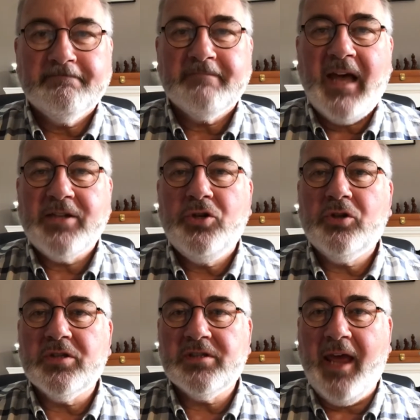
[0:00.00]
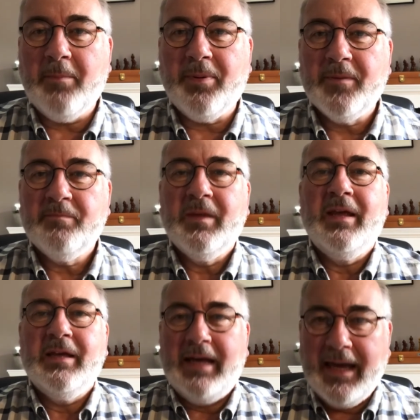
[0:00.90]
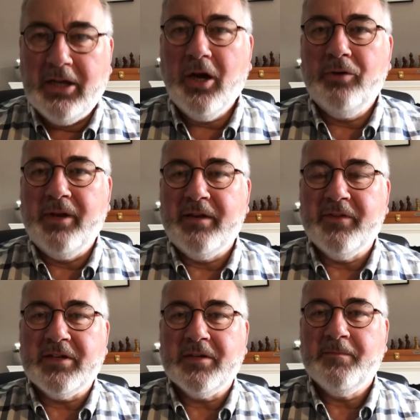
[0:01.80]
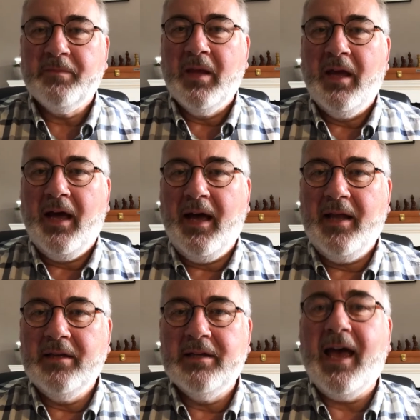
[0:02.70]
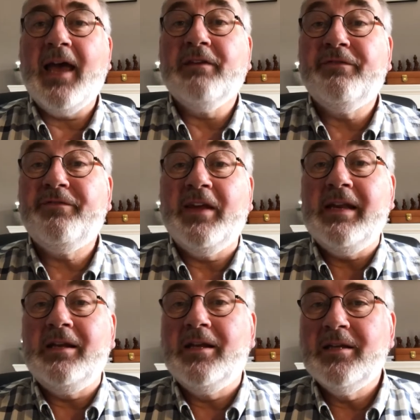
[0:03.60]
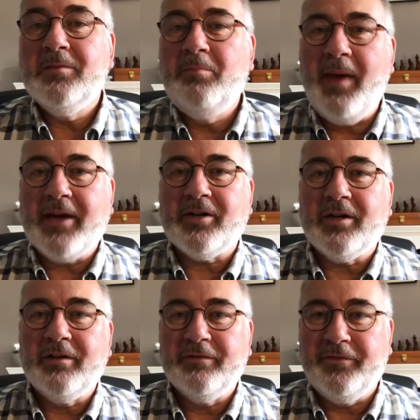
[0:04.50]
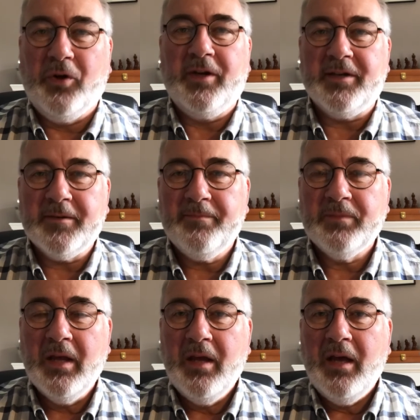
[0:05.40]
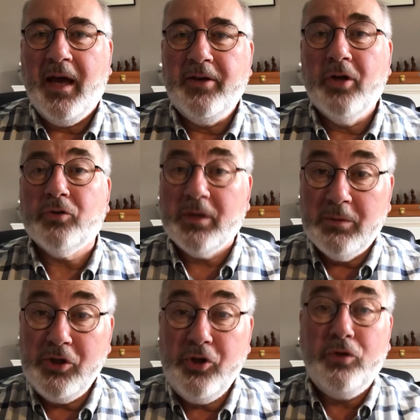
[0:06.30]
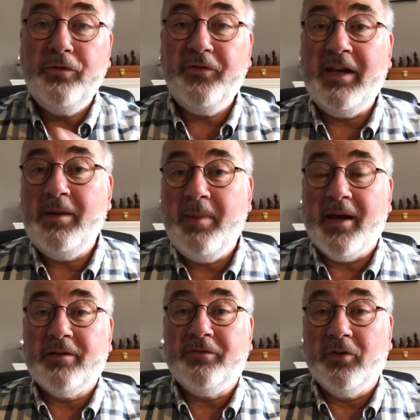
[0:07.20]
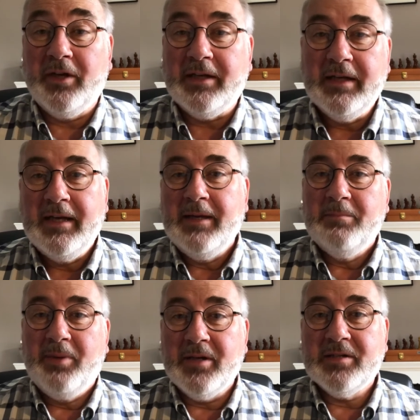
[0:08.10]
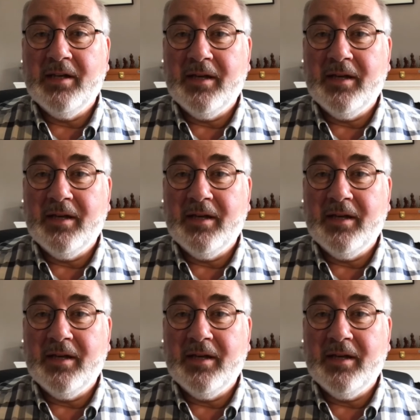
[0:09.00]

I took the step, I got rid of it, and I feel better for it. And not only will you feel better for it, but